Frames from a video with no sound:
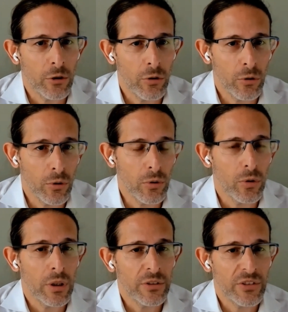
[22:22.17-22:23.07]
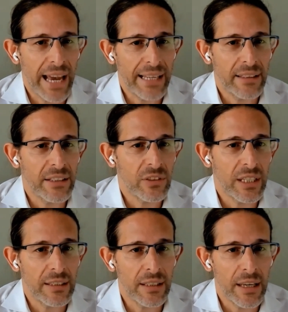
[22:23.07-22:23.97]
to scientists
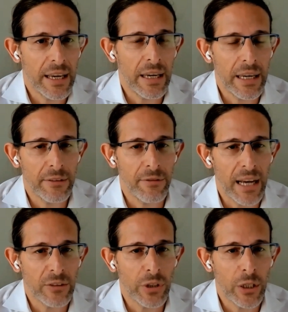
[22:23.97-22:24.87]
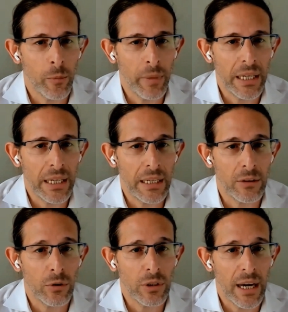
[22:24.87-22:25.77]
in the advisory committee
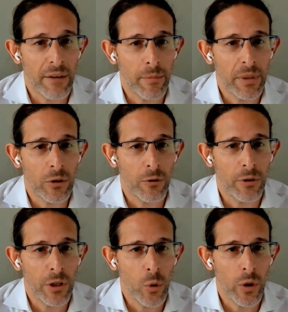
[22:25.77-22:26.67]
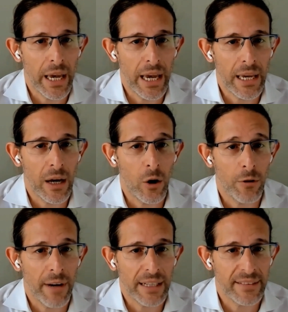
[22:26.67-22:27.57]
to the government of the UK on
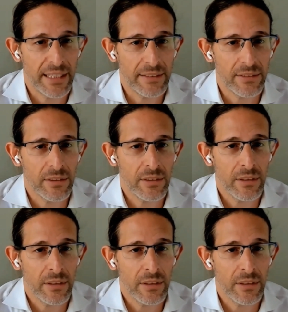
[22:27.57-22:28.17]
vaccines,